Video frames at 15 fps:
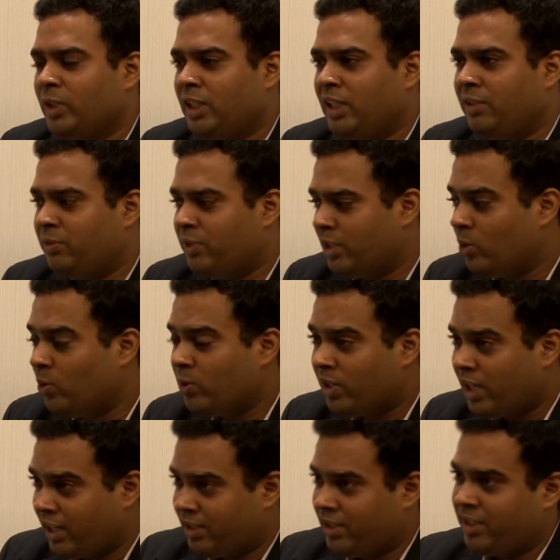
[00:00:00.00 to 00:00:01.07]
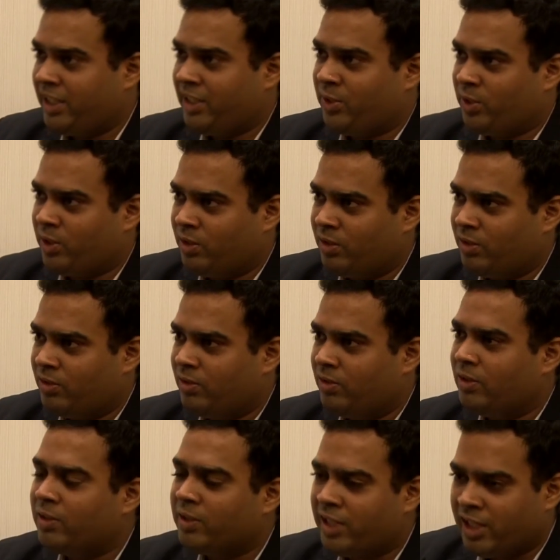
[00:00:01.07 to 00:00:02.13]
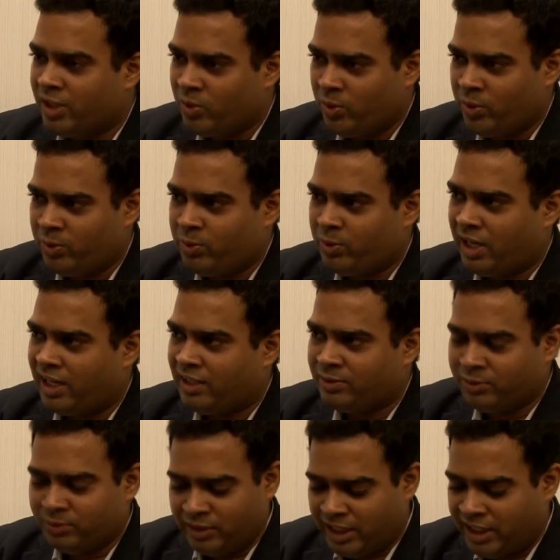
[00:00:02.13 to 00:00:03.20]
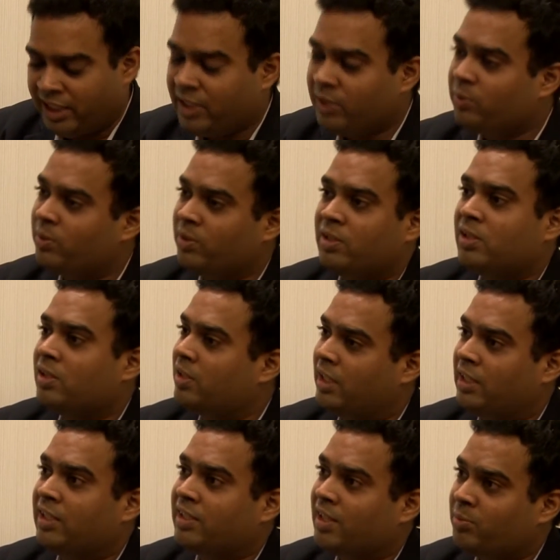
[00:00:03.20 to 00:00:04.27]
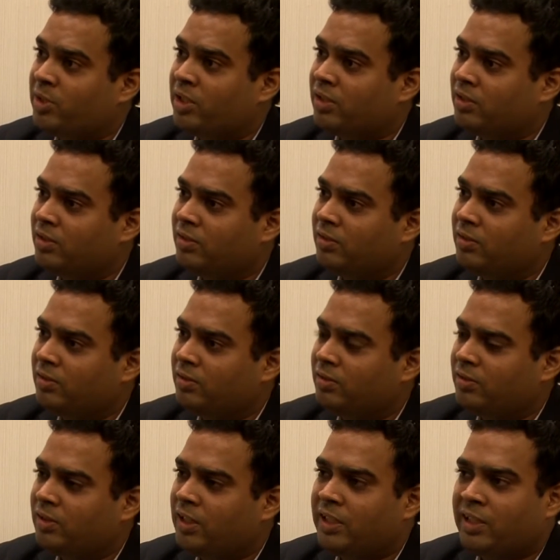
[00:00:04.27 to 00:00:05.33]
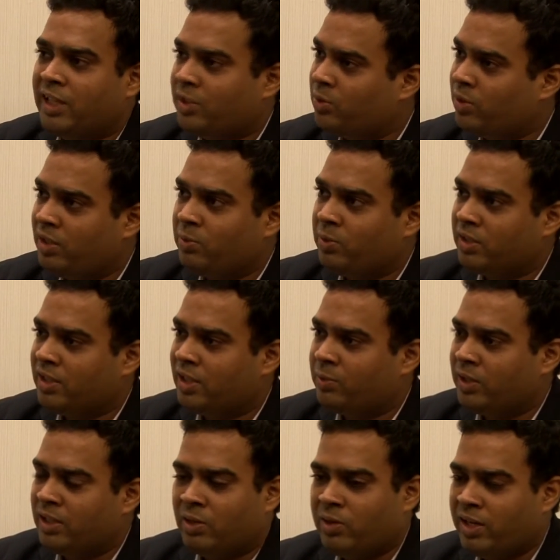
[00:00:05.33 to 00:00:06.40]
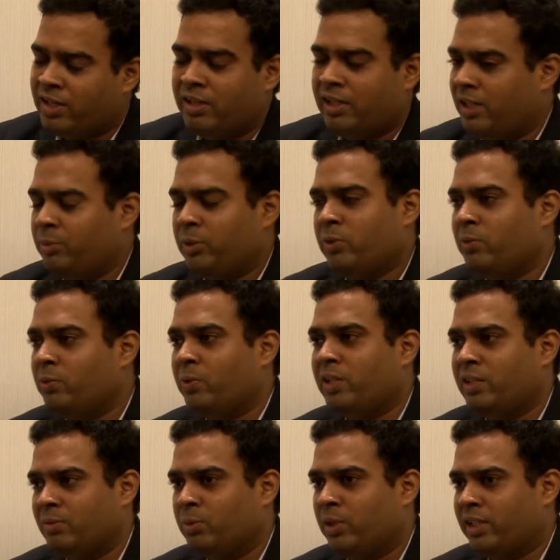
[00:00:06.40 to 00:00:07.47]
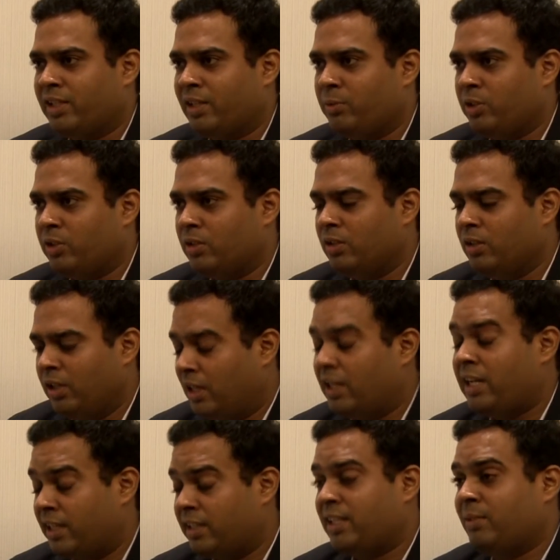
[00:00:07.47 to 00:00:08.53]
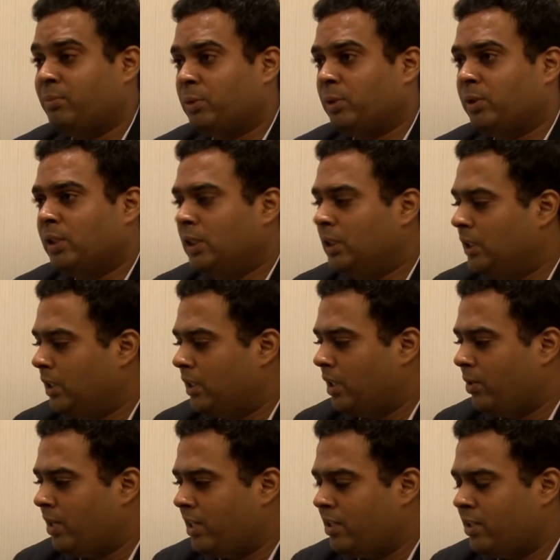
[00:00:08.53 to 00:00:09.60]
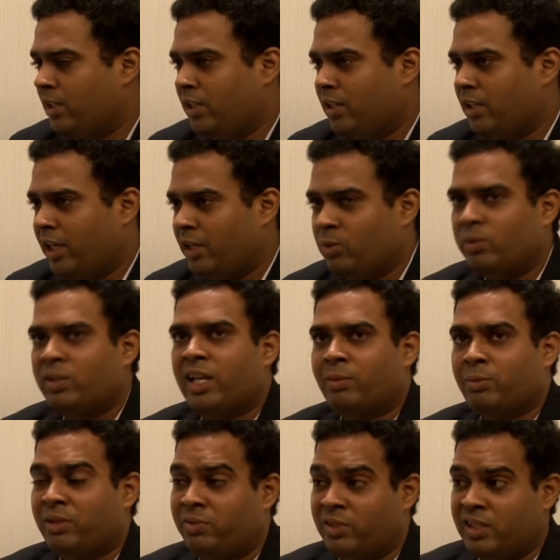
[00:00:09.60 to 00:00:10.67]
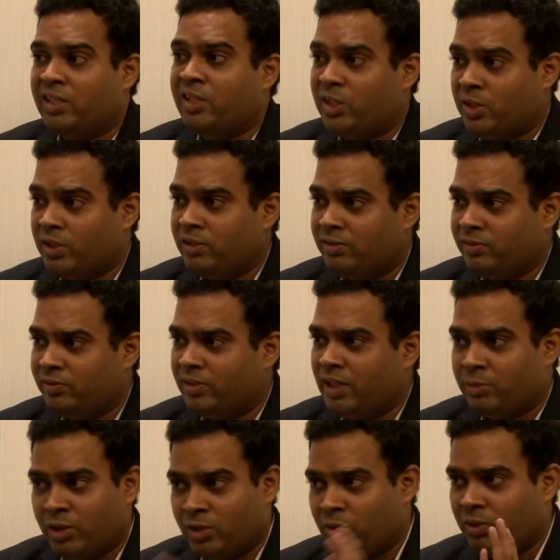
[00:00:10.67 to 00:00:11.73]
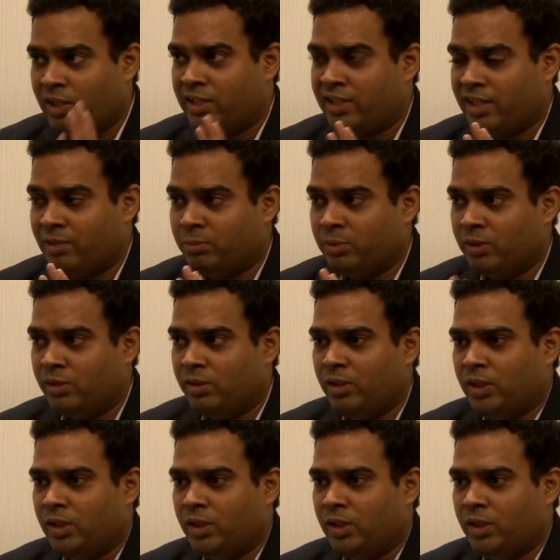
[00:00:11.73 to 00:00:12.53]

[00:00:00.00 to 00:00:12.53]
If they don't like their teachers, they are going to have negative result in the subject. It naturally works that way. Now let me give a very simple example. Now let's say I don't like my physics teacher. I'm just giving an example.